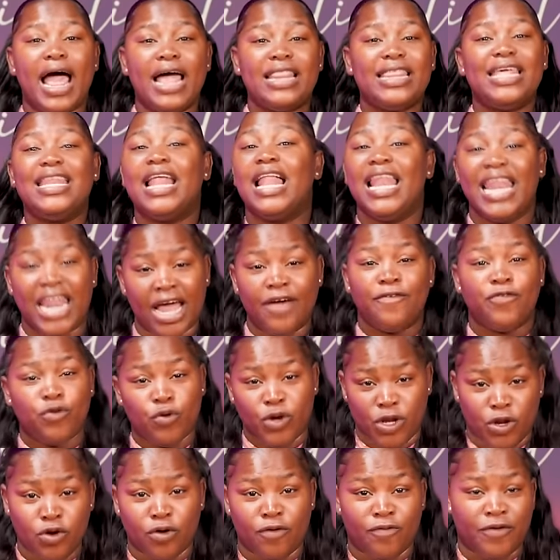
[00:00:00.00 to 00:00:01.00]
then I'll love you
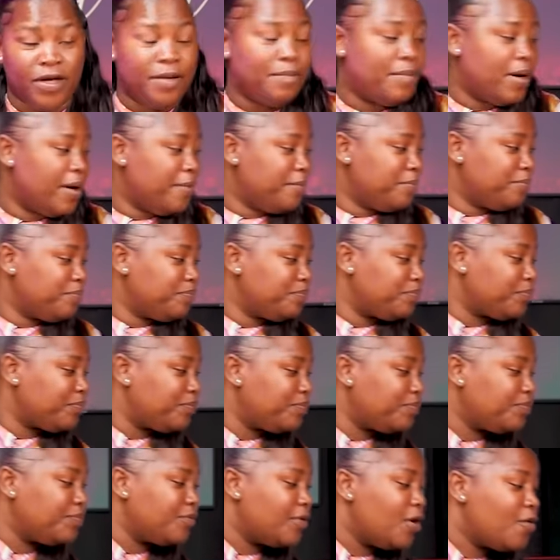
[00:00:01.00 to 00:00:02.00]
in November,
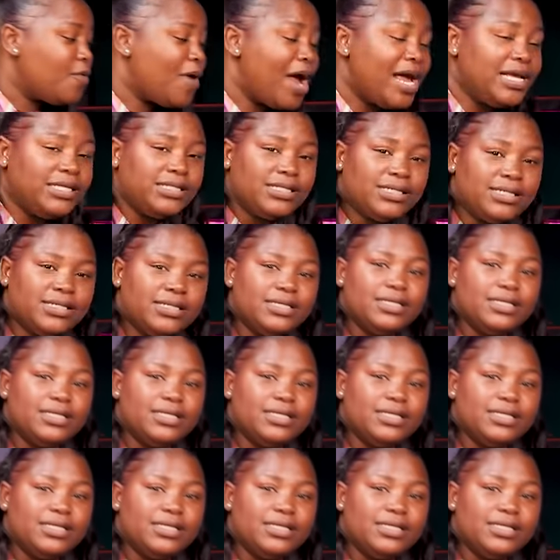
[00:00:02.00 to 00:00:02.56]
right?